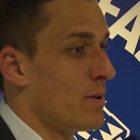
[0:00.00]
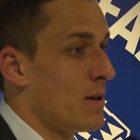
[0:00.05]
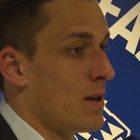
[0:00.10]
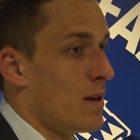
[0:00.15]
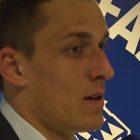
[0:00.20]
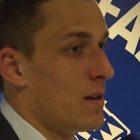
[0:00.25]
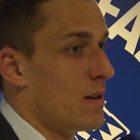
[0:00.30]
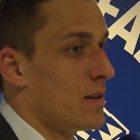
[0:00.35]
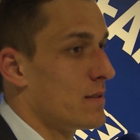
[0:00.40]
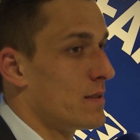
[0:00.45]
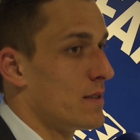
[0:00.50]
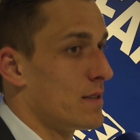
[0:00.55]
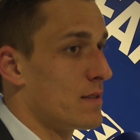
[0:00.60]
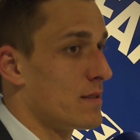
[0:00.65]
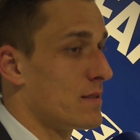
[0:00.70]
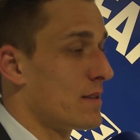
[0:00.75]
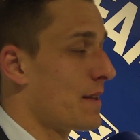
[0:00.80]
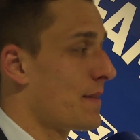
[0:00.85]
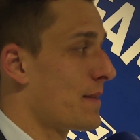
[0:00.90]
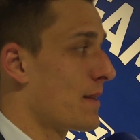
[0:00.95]
That
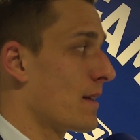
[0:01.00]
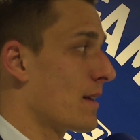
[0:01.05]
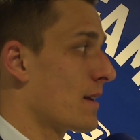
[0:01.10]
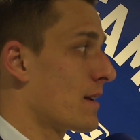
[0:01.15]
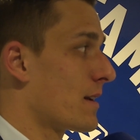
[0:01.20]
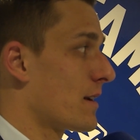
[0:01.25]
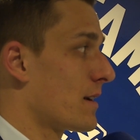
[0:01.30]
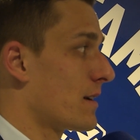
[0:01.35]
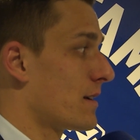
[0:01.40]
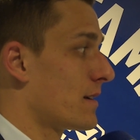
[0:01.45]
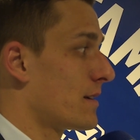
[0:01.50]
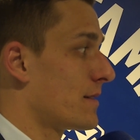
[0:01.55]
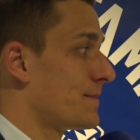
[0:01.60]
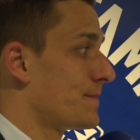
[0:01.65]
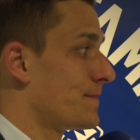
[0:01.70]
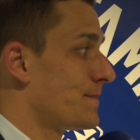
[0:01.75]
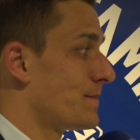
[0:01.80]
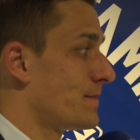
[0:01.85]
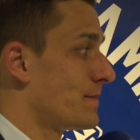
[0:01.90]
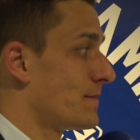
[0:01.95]
is, I think,
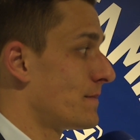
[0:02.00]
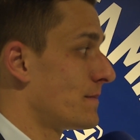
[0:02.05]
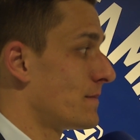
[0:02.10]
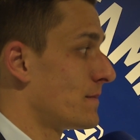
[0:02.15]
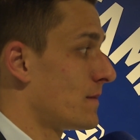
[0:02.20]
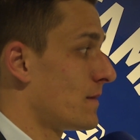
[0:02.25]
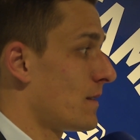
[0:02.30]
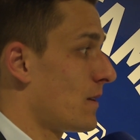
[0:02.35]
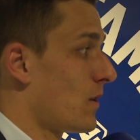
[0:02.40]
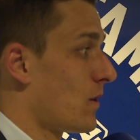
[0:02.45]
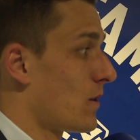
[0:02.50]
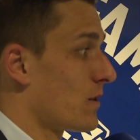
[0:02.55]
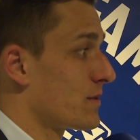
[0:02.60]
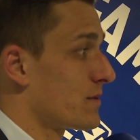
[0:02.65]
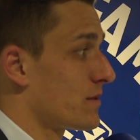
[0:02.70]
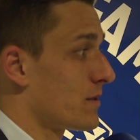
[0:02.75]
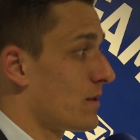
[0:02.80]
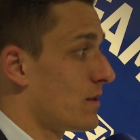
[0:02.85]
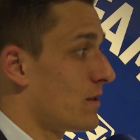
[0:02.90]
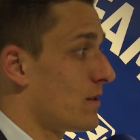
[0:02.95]

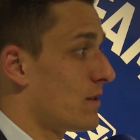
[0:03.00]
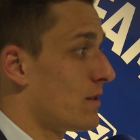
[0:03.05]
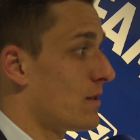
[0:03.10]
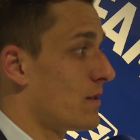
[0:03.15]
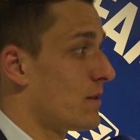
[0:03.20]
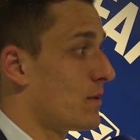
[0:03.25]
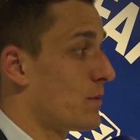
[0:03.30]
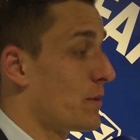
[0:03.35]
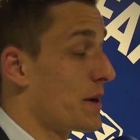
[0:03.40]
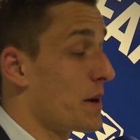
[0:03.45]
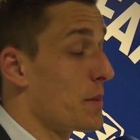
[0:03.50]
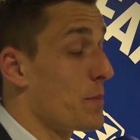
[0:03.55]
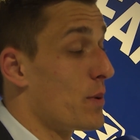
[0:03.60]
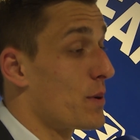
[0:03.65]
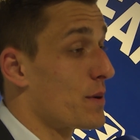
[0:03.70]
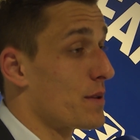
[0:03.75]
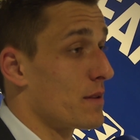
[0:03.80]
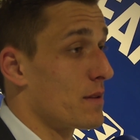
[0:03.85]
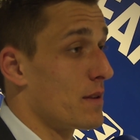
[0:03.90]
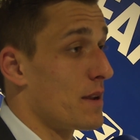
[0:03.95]
also a very
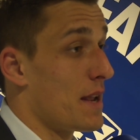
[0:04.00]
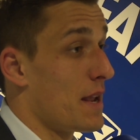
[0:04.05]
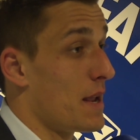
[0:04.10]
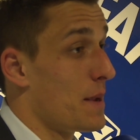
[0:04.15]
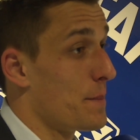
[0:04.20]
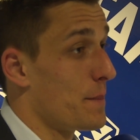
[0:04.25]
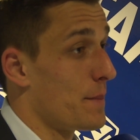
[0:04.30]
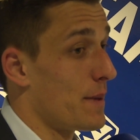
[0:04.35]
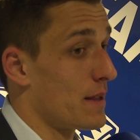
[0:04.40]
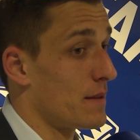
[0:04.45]
important game,